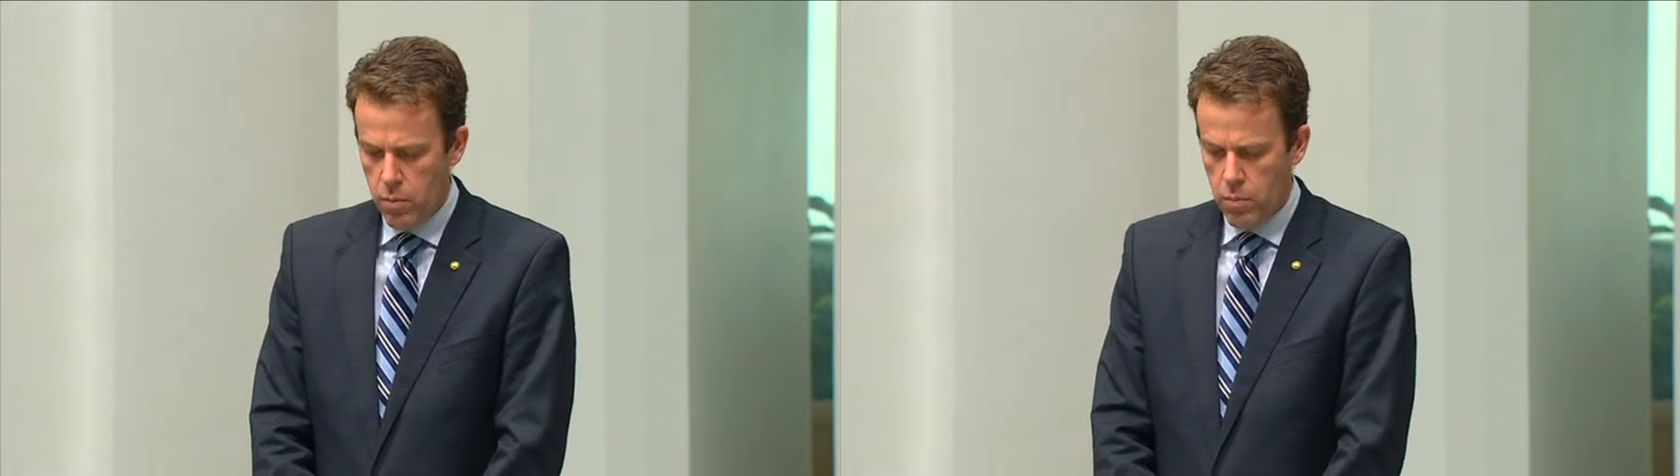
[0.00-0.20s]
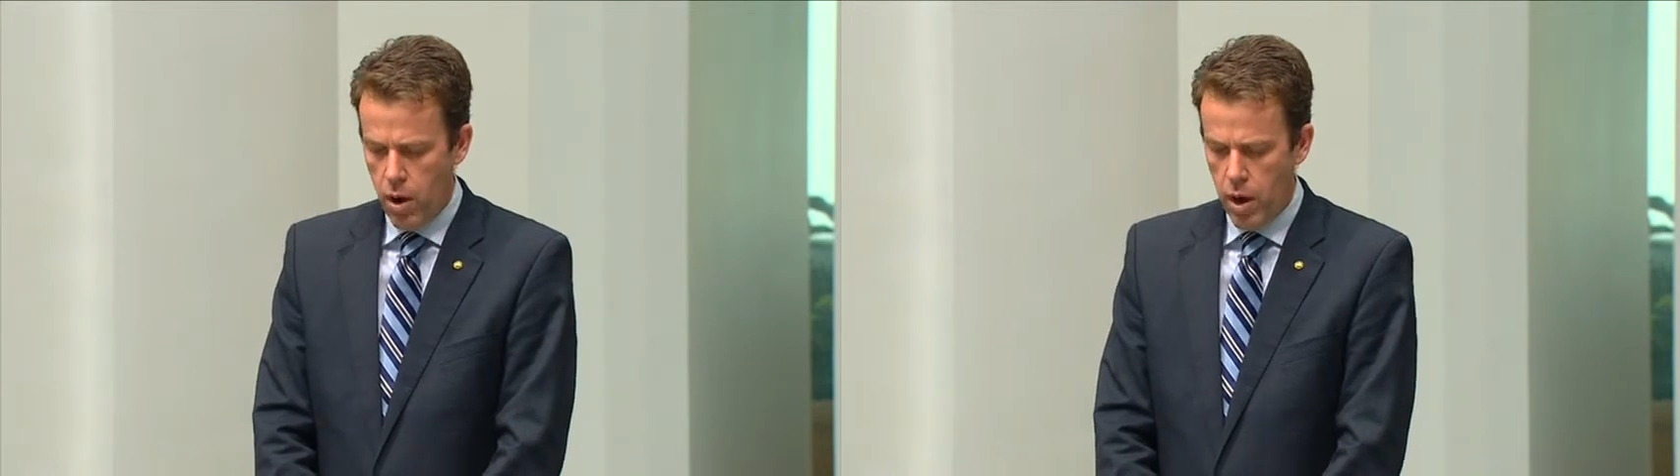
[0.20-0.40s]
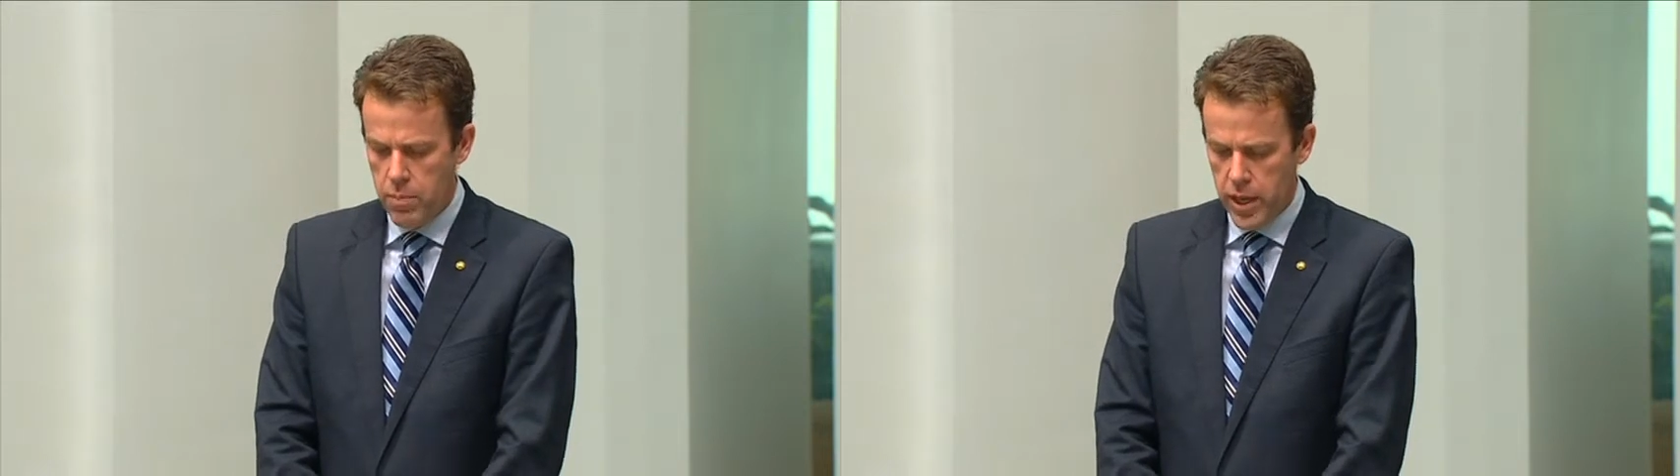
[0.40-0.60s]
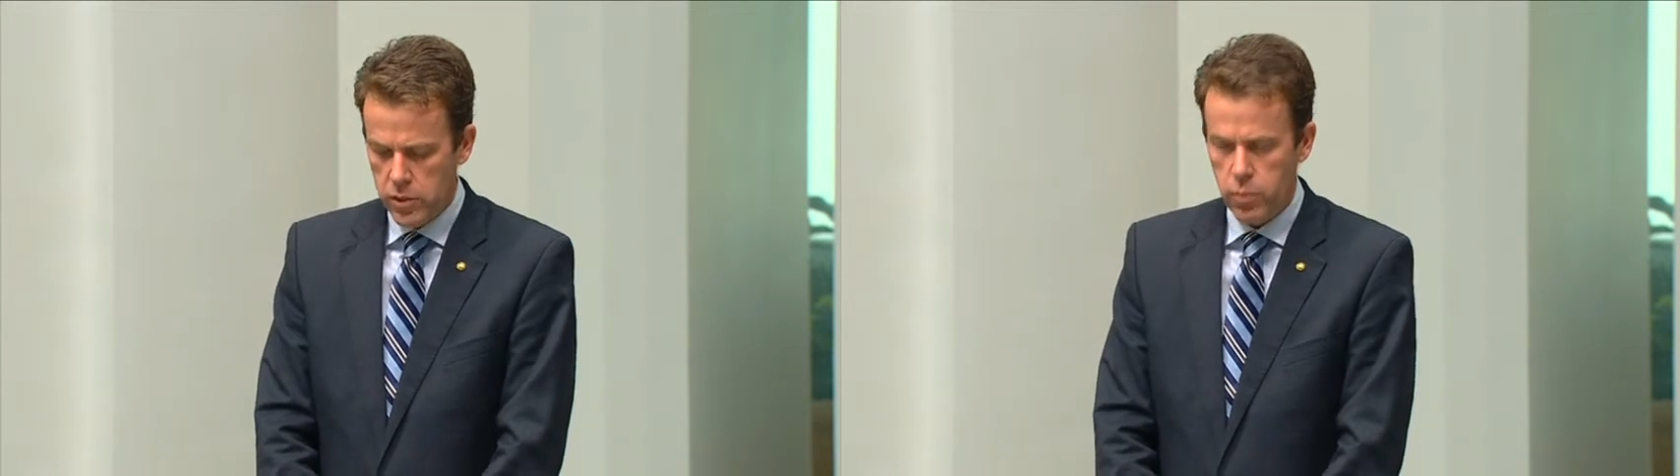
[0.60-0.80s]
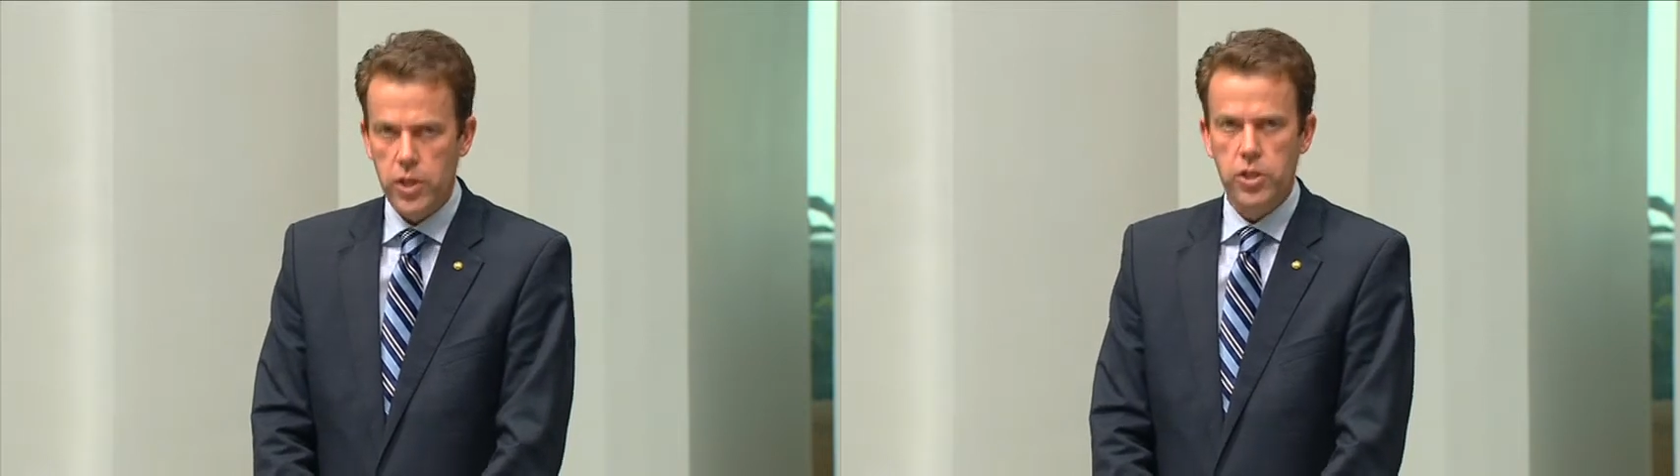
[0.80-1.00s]
my
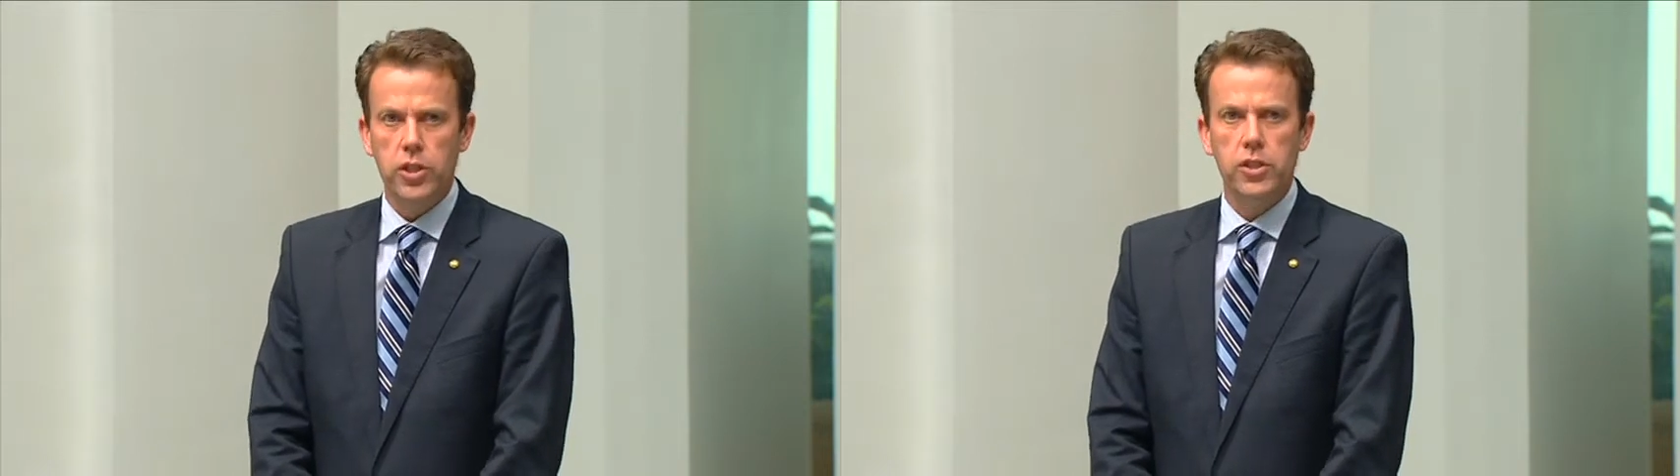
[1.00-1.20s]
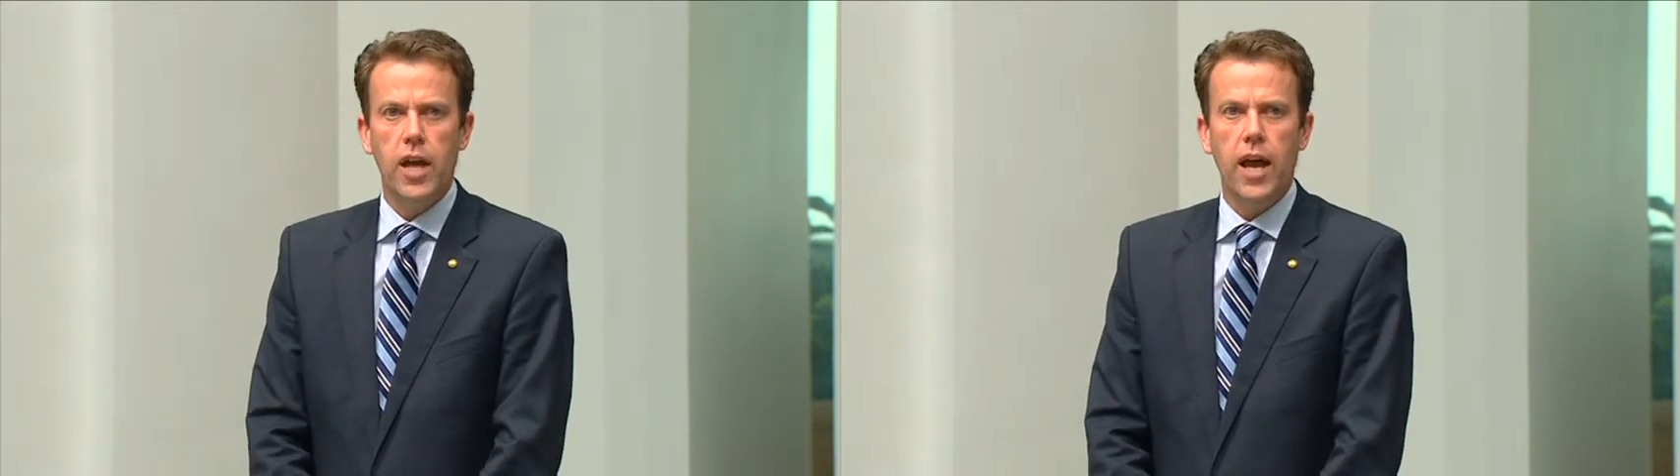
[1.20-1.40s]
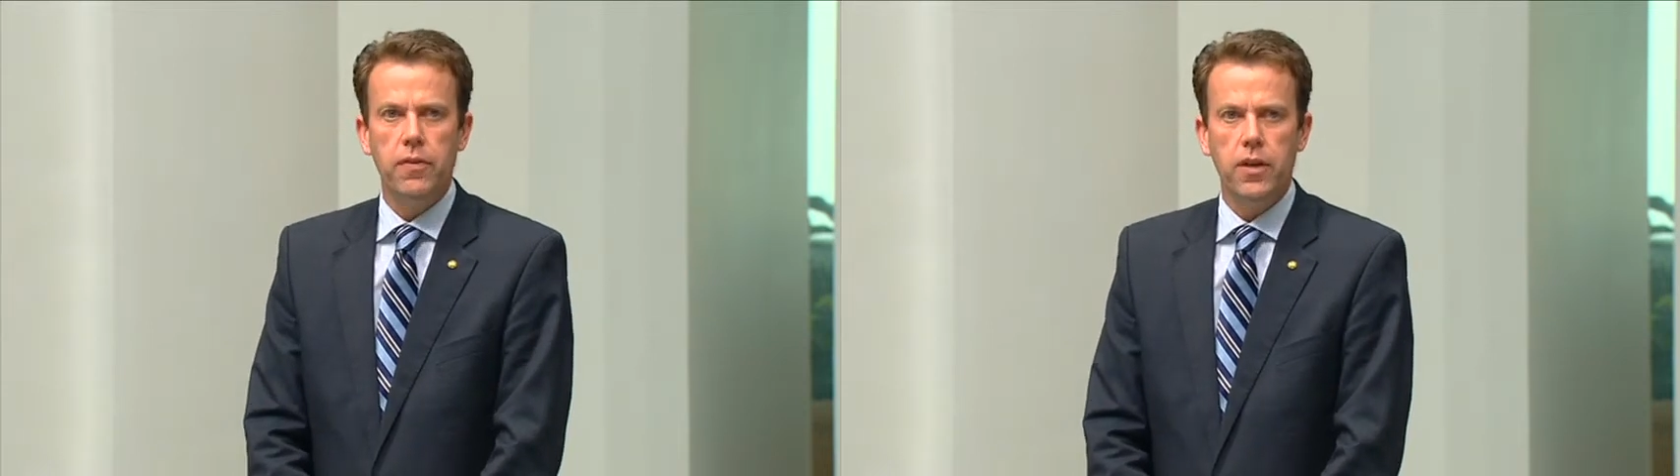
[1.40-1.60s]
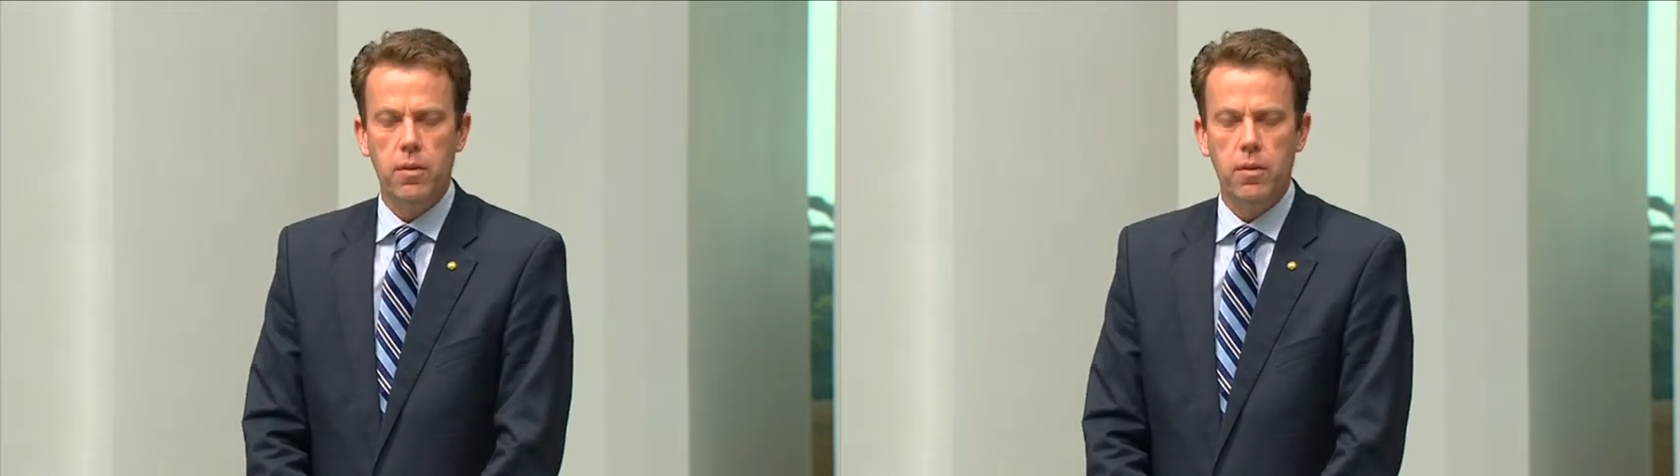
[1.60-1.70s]
best wishes and the